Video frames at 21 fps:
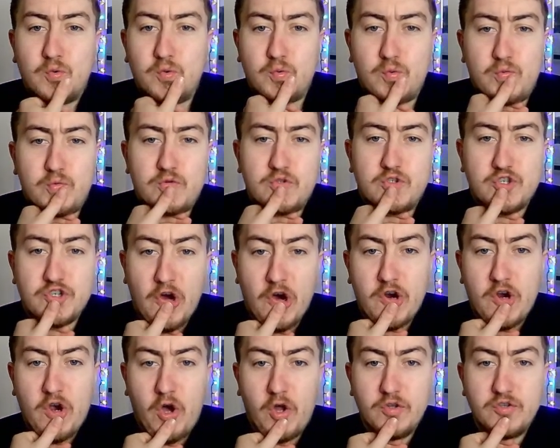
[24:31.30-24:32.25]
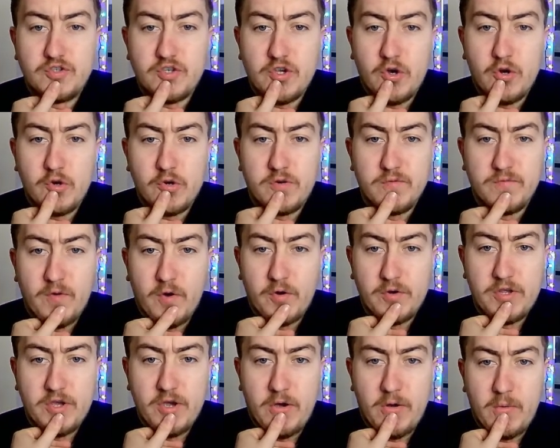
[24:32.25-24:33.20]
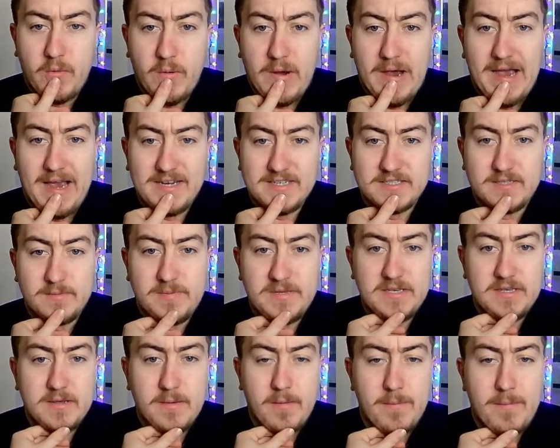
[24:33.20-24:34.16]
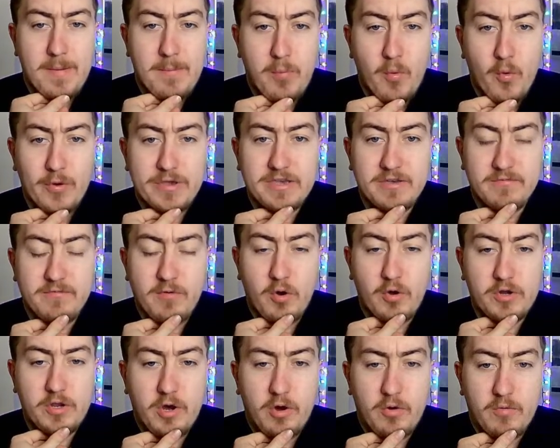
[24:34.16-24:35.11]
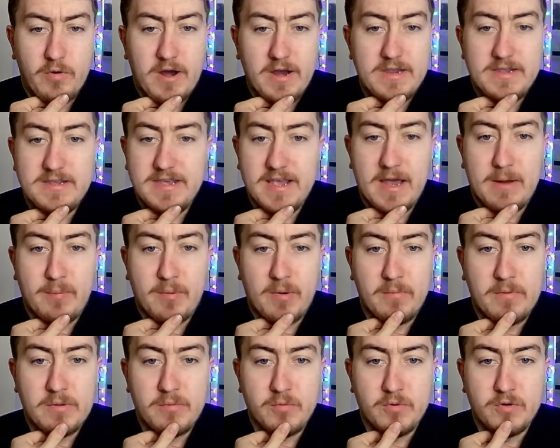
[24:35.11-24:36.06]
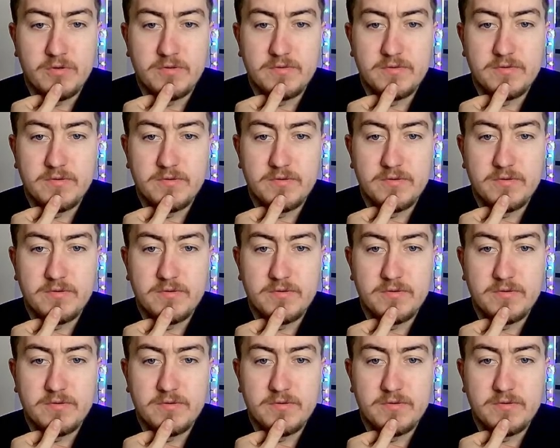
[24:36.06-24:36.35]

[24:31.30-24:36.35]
Stock Konza or Gvardiol? Has to be my boy Gvardiol, right? Yeah, I probably would.